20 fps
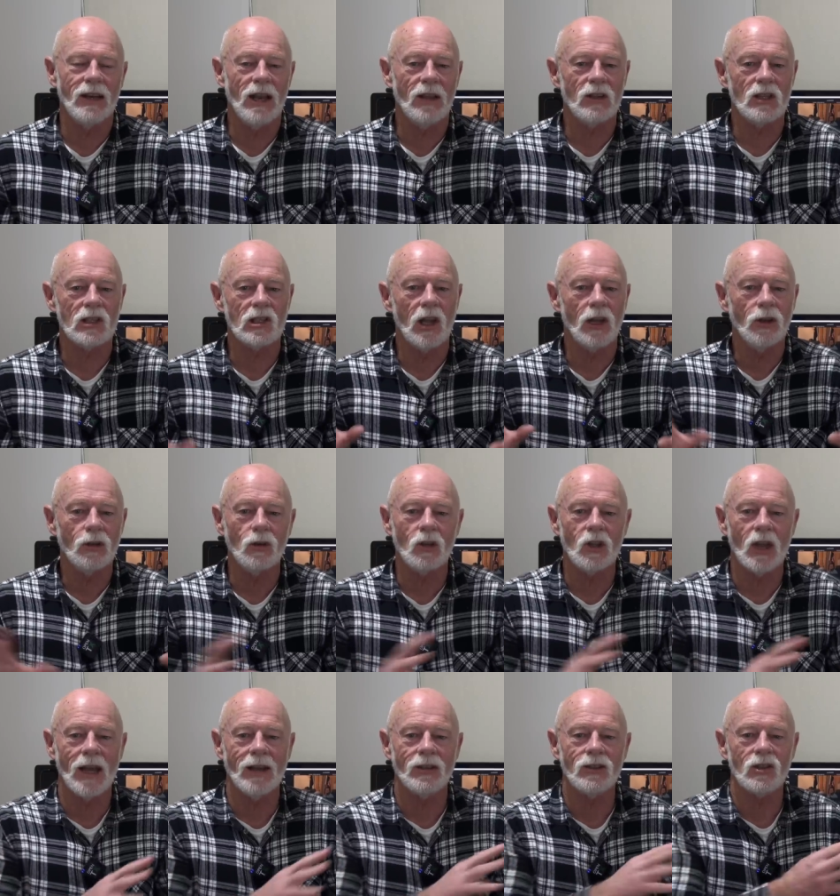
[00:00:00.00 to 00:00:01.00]
Now, this local
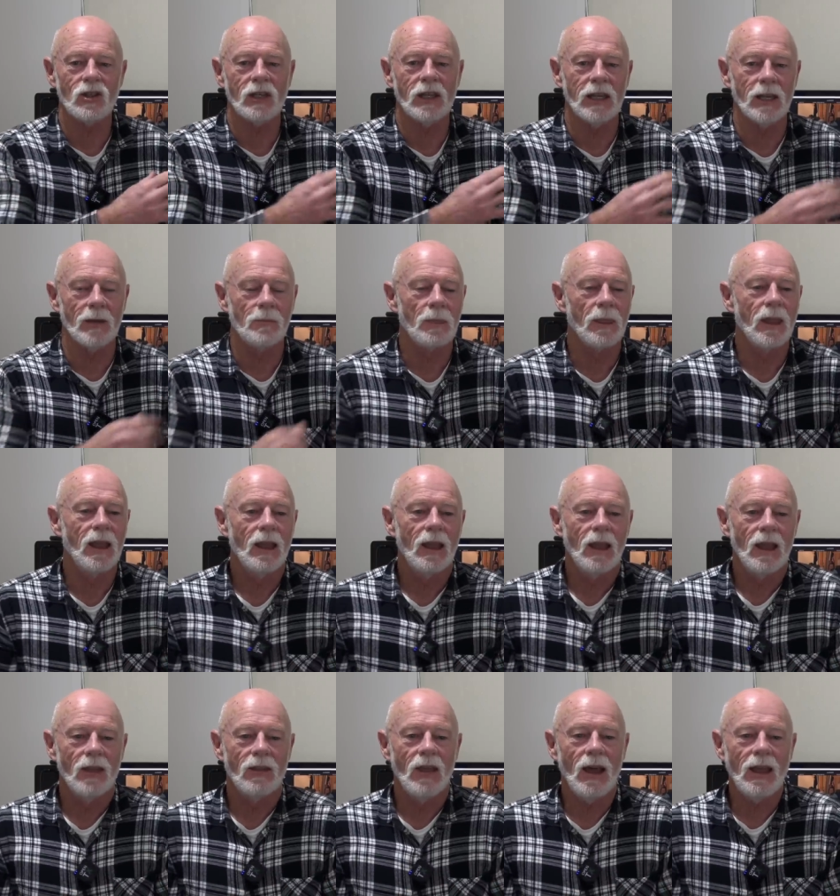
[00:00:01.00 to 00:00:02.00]
council here,
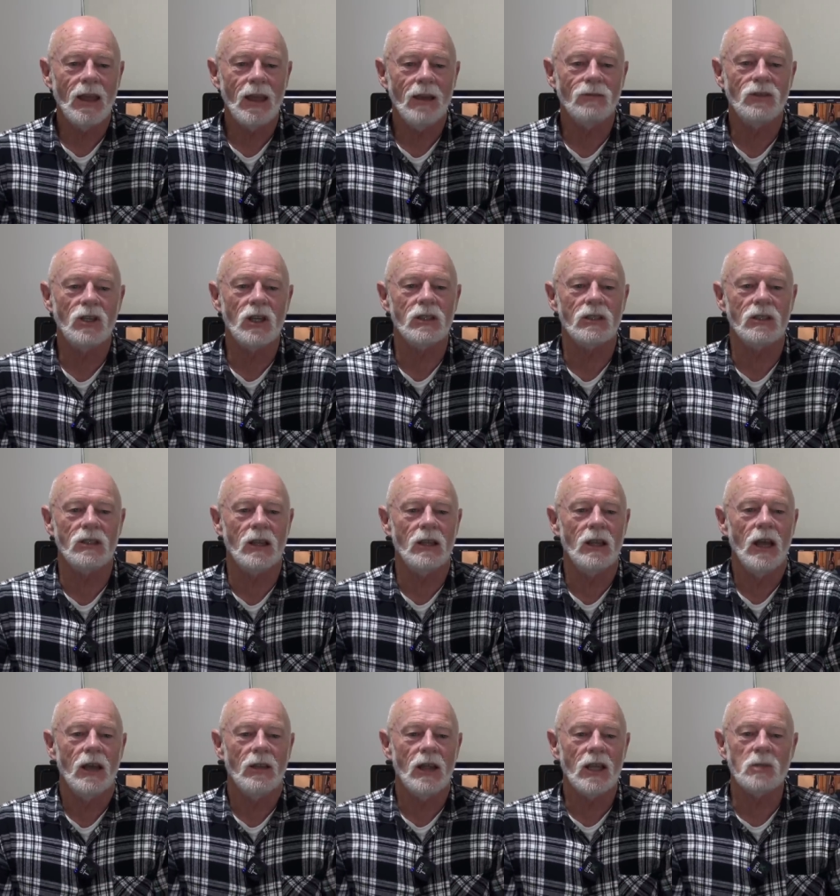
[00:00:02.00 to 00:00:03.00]
they have just, they're
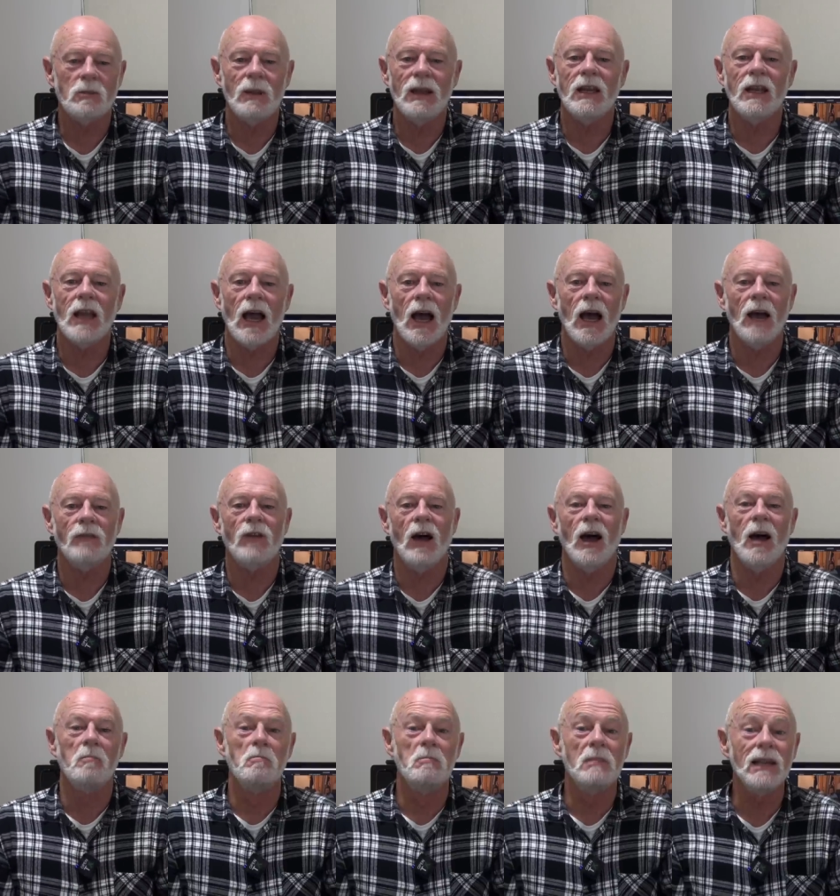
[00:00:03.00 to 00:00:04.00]
spending
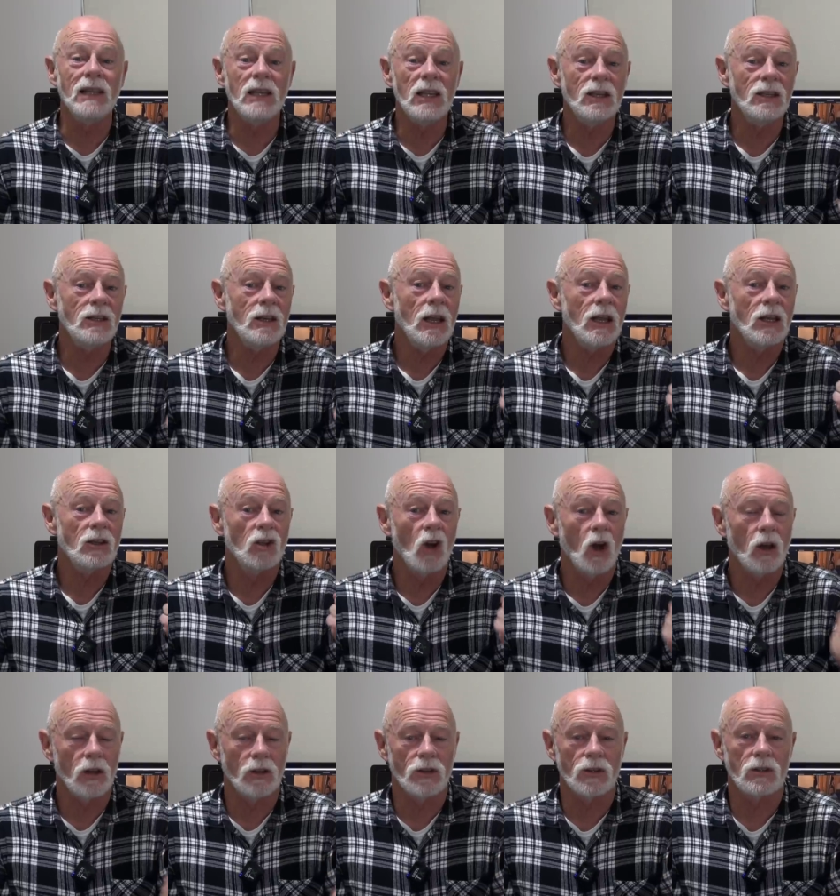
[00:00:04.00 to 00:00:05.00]

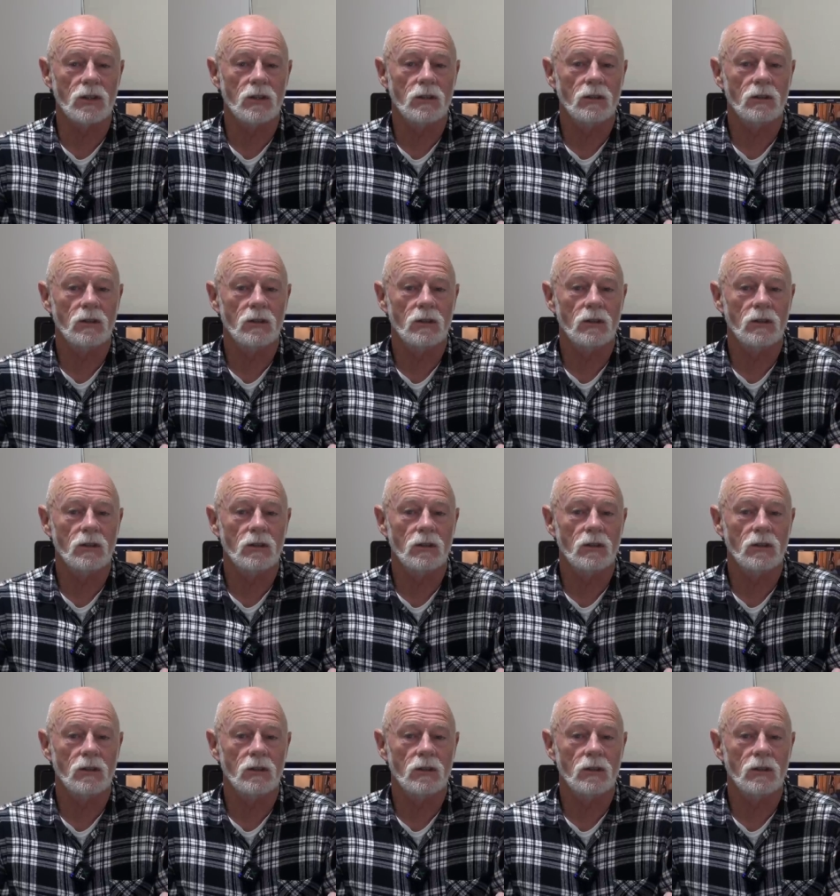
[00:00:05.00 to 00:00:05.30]
$500,000